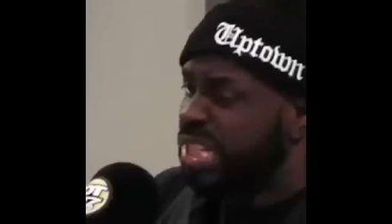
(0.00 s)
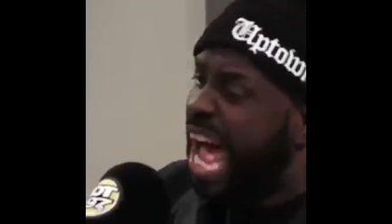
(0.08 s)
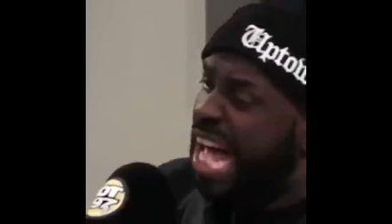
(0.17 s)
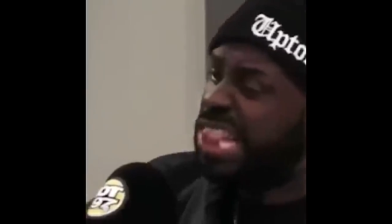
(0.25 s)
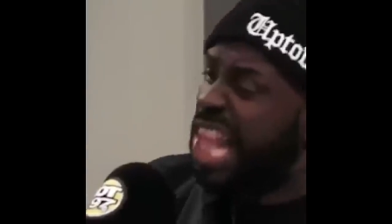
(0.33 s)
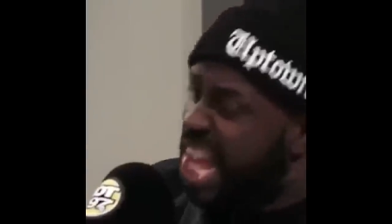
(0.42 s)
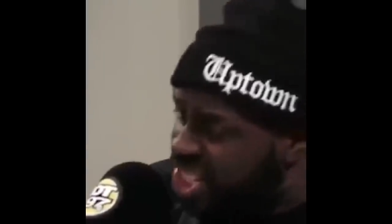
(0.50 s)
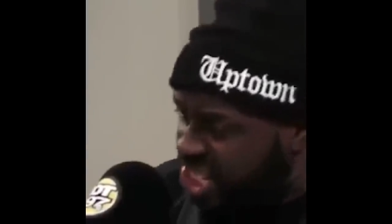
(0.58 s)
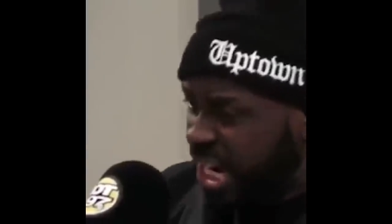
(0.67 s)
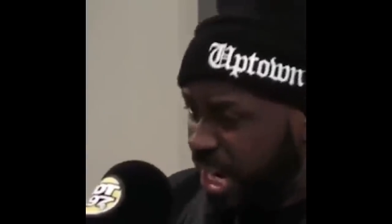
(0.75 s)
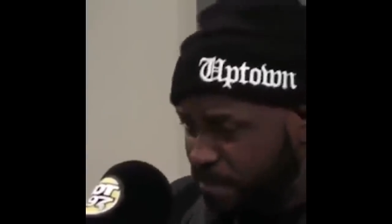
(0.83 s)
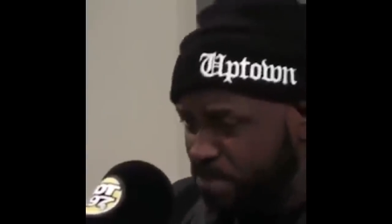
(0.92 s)
Yeah. Now
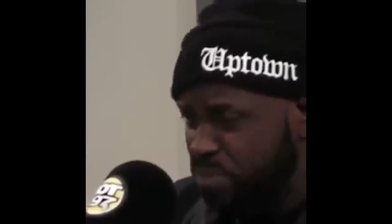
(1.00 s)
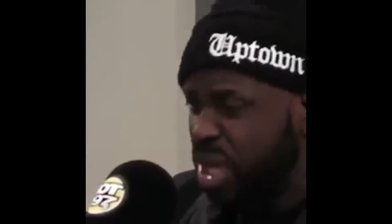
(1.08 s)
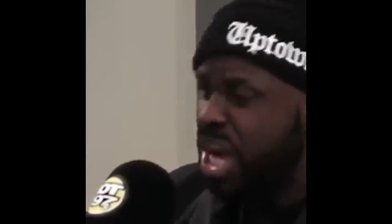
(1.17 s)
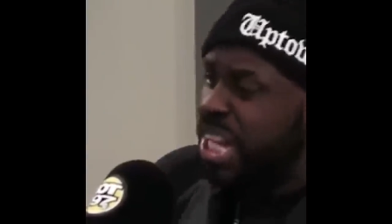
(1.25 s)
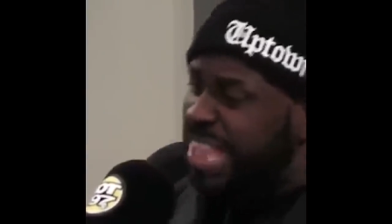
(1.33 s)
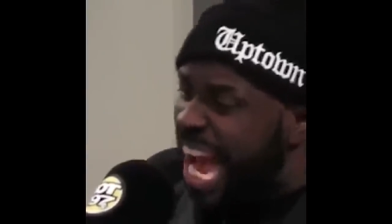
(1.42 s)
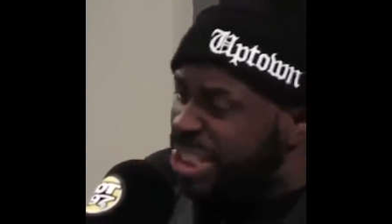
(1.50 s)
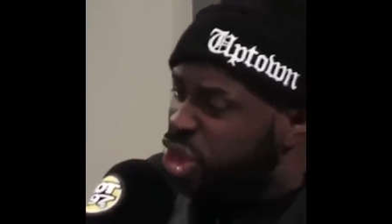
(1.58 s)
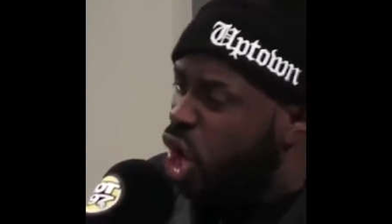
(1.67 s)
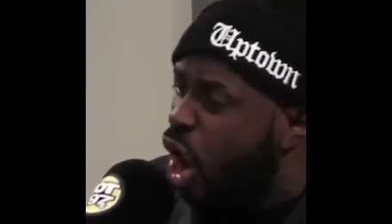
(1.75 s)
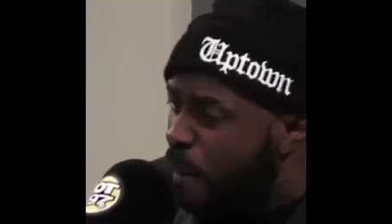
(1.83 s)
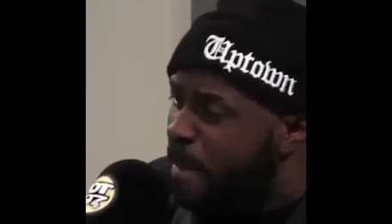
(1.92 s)
listen!
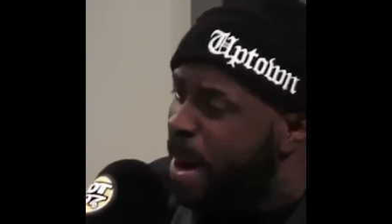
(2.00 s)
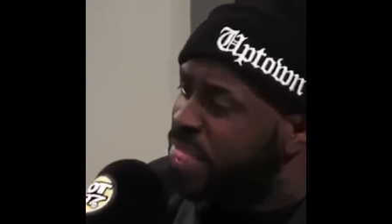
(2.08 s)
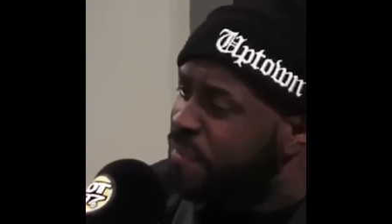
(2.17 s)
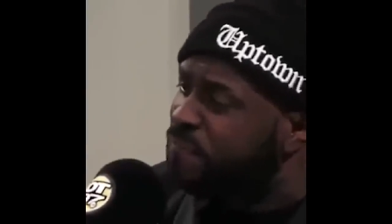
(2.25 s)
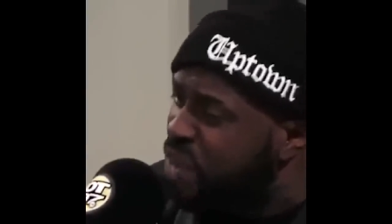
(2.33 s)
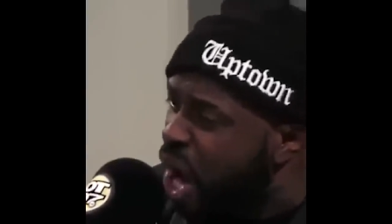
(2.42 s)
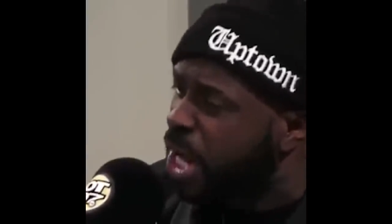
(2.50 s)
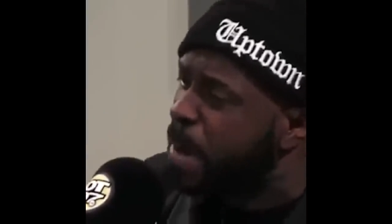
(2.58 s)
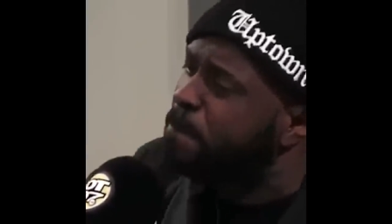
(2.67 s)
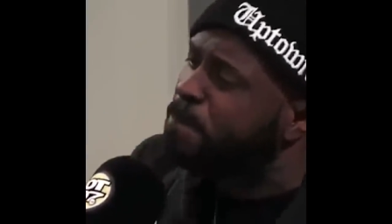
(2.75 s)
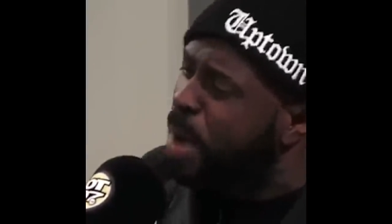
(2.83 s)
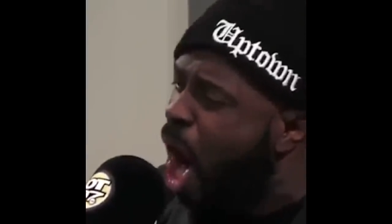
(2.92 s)
That's called
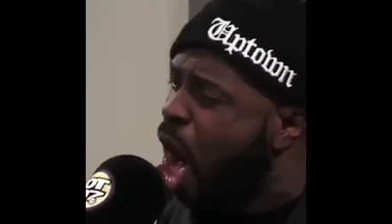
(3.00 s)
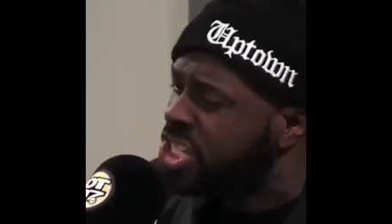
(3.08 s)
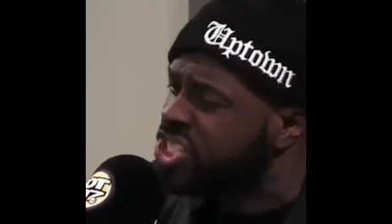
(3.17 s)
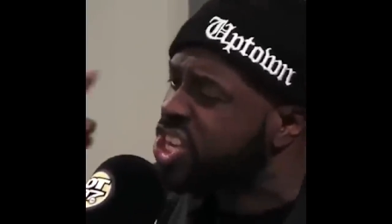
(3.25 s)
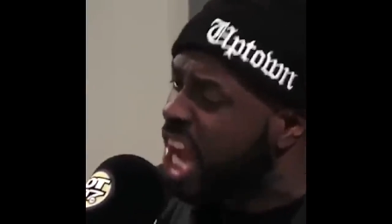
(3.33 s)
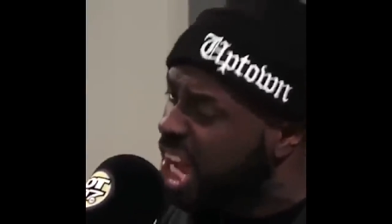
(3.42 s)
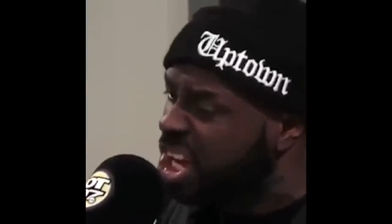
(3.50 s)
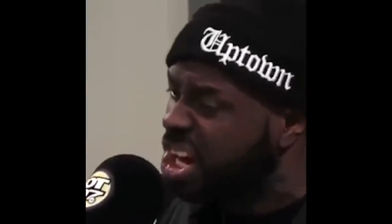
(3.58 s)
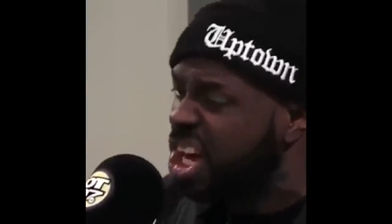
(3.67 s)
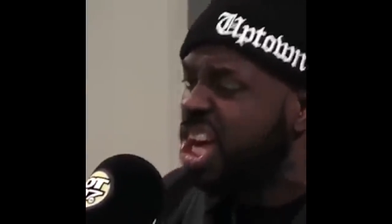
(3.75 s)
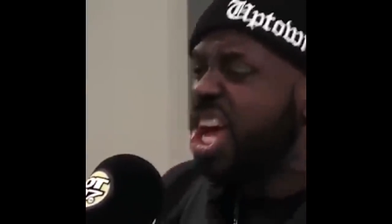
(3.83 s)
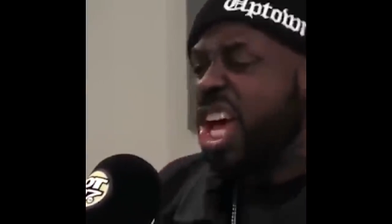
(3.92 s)
motherfucking bars,
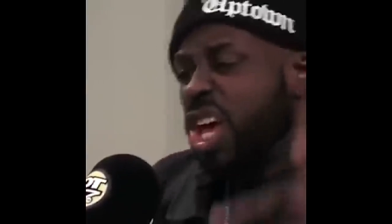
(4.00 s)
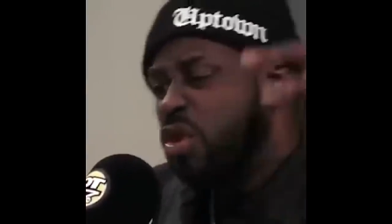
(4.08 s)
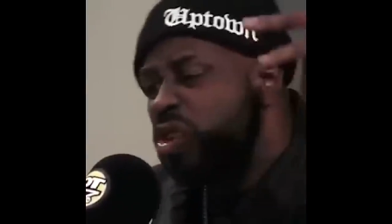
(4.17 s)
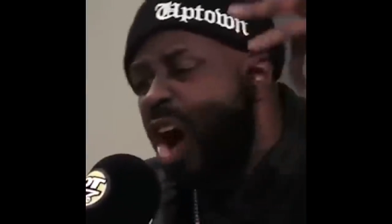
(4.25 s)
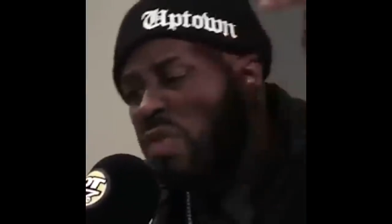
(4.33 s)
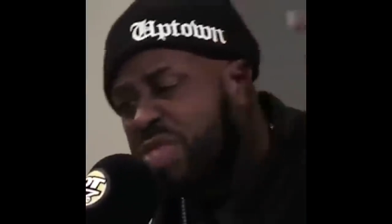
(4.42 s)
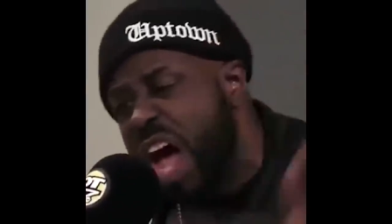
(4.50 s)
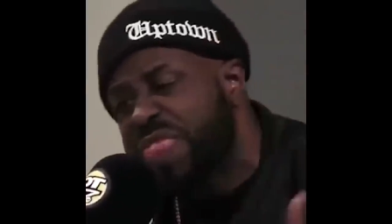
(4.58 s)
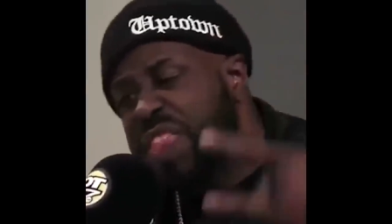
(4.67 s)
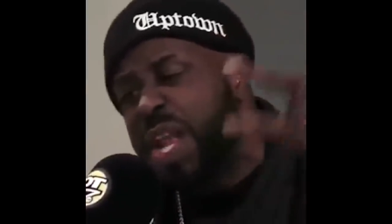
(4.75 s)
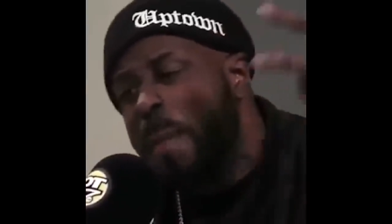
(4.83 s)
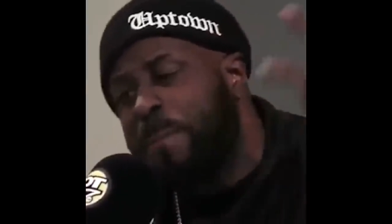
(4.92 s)
nigga! Fucking you know
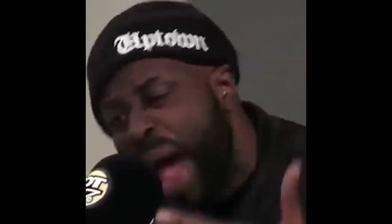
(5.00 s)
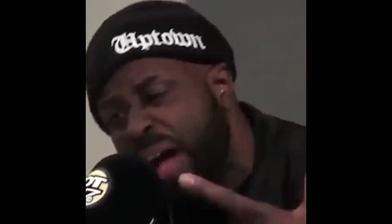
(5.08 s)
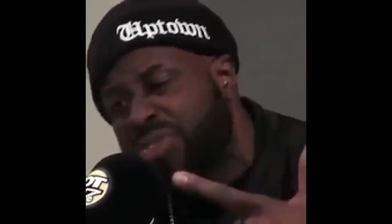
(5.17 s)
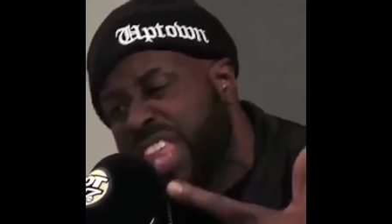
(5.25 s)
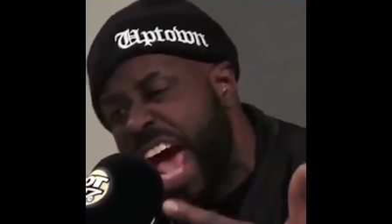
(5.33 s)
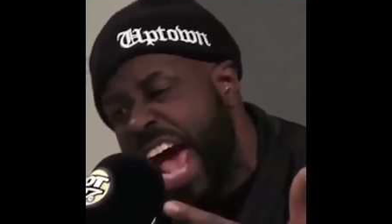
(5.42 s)
nothing about